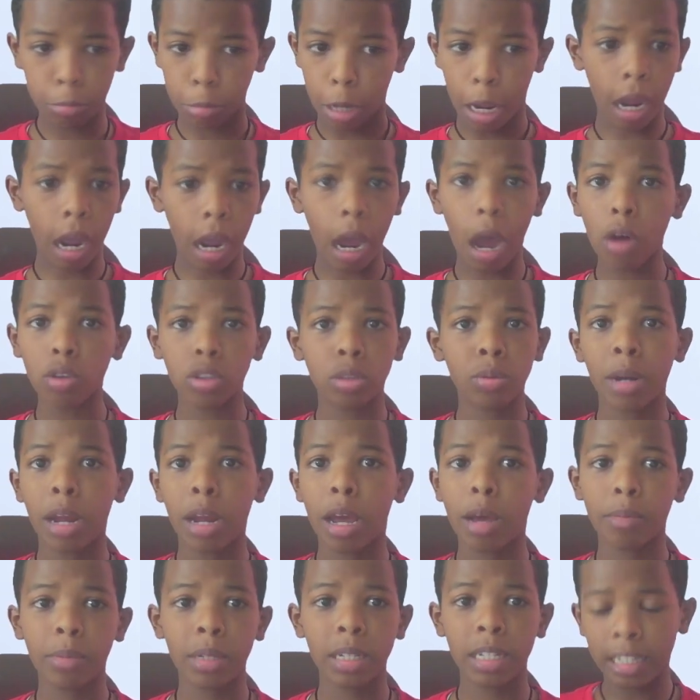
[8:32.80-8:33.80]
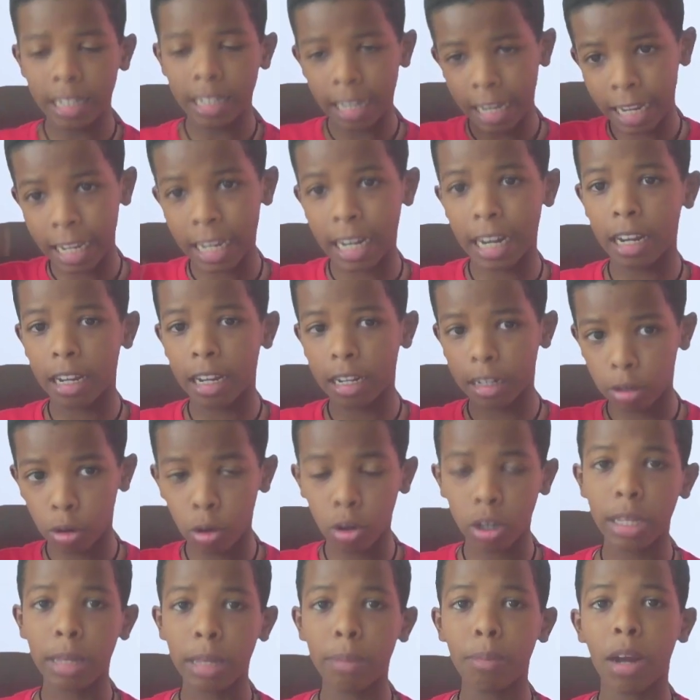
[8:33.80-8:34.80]
account to naman dagana
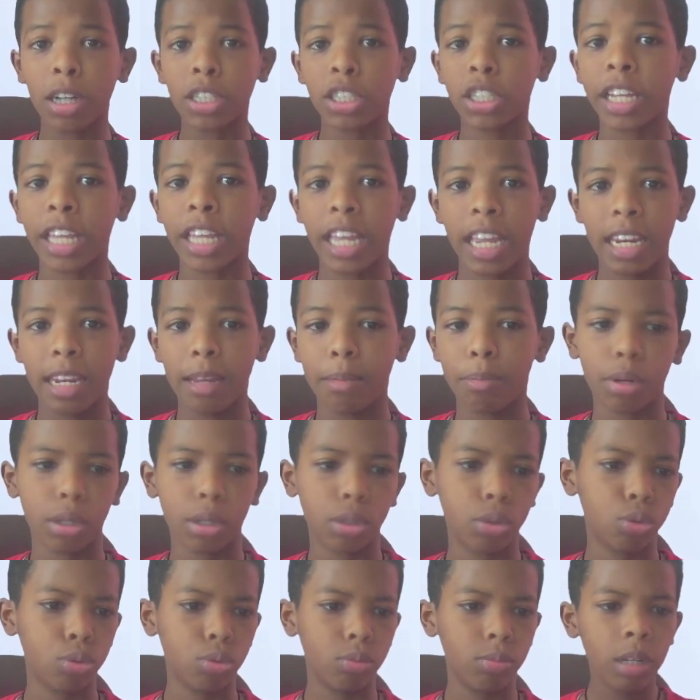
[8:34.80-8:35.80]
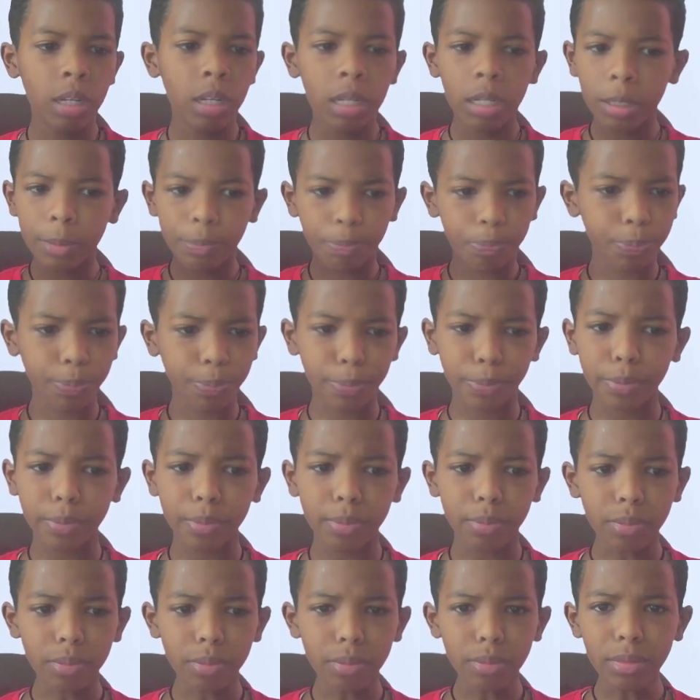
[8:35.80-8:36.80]
login madragilla bathroom.
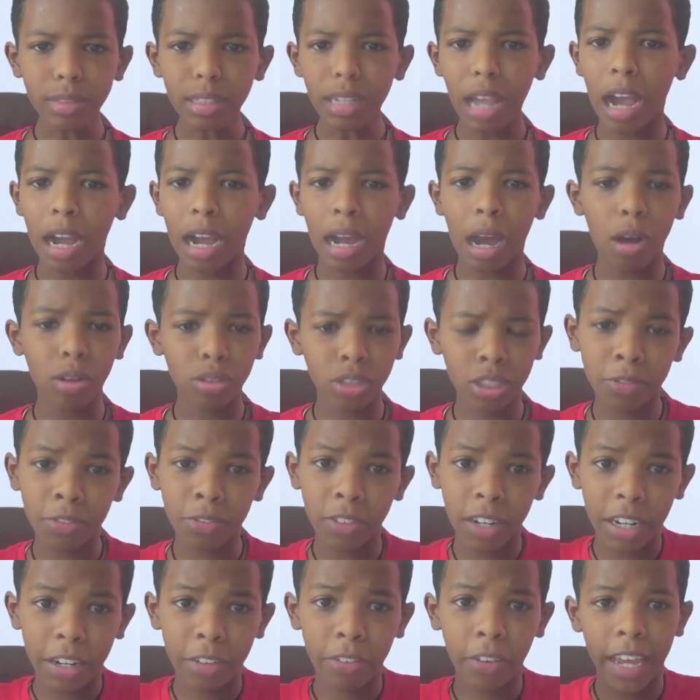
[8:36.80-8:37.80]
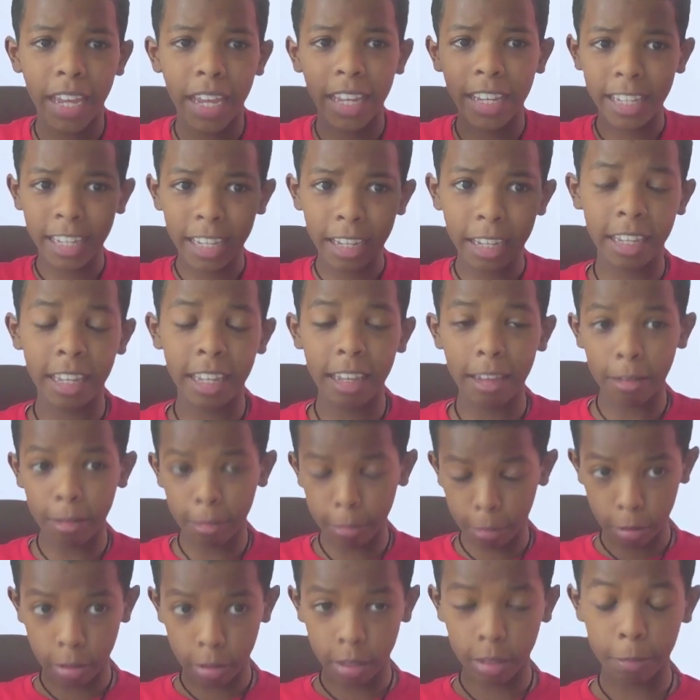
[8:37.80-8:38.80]
Accounts verify
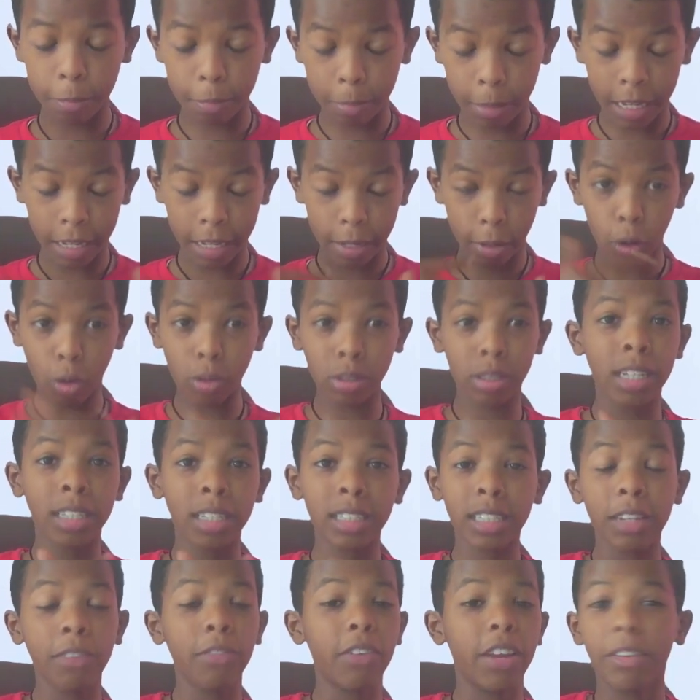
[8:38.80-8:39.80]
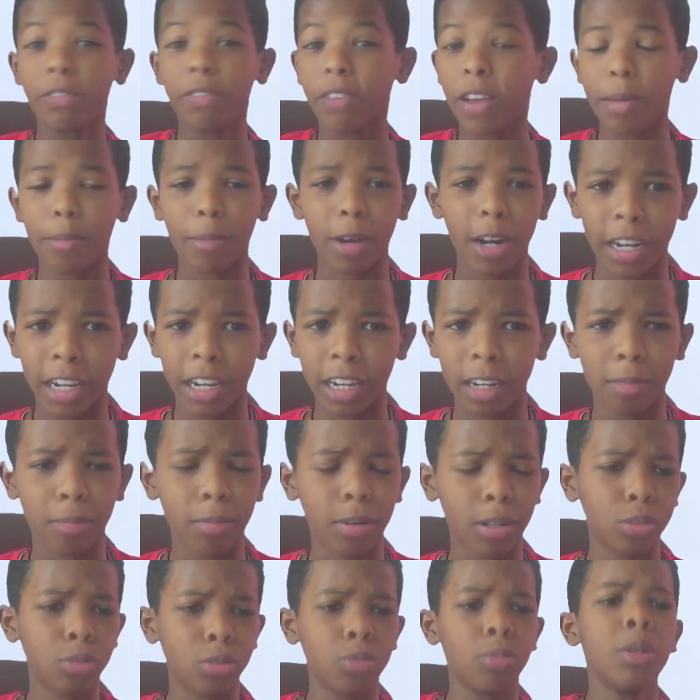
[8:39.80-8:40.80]
by constantly verify margil
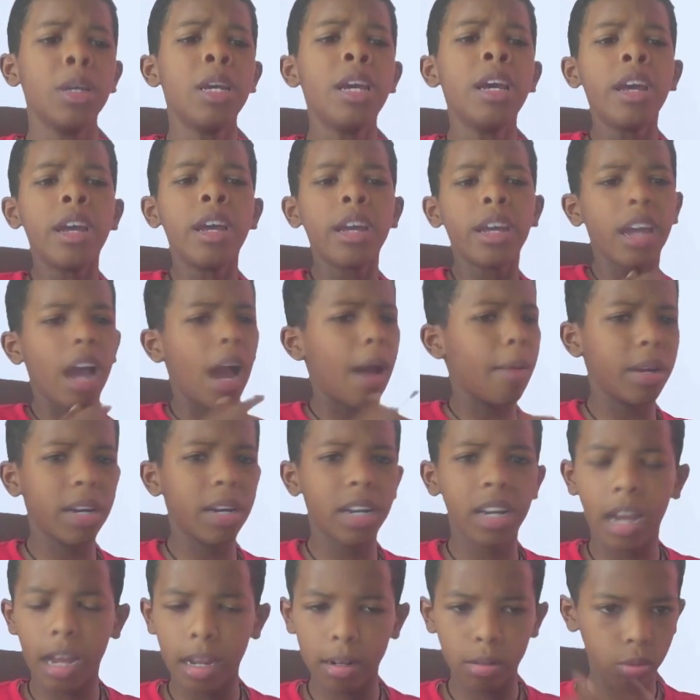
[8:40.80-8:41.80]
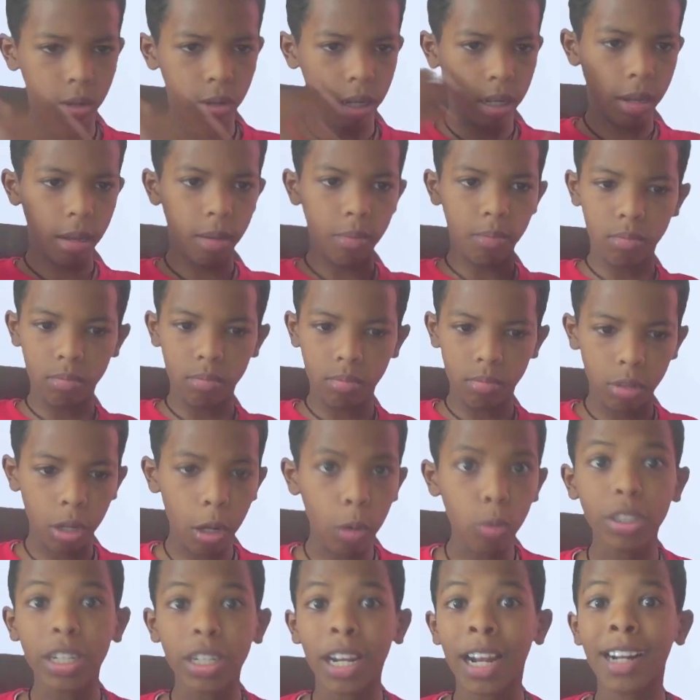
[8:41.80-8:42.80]
bathroom American way
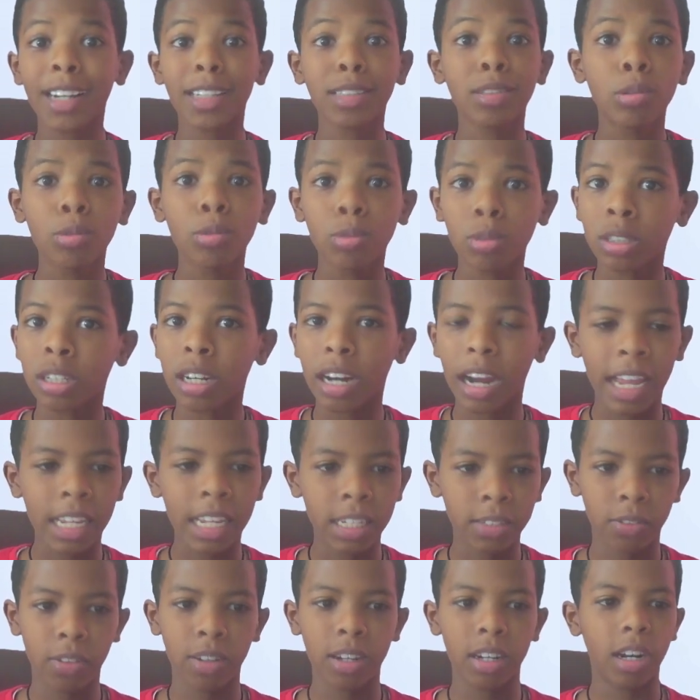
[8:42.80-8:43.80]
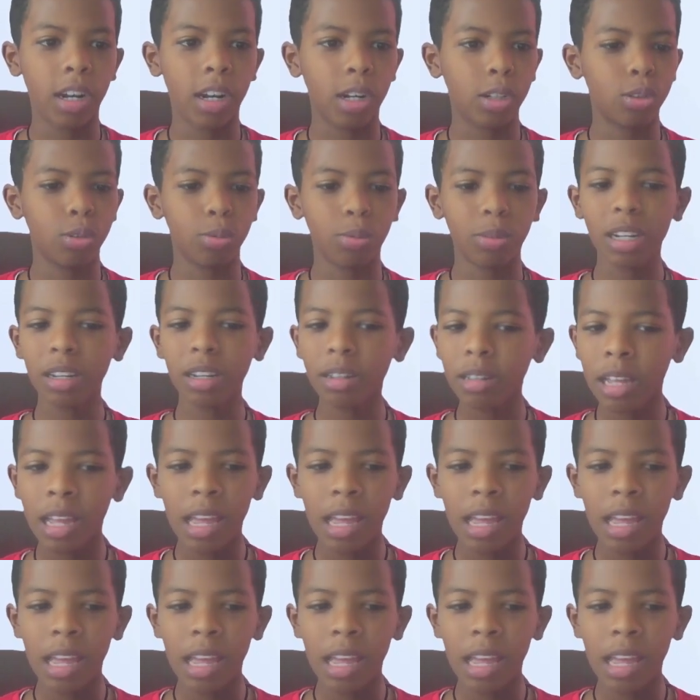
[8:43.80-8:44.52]
huge aggression quarter as well got you know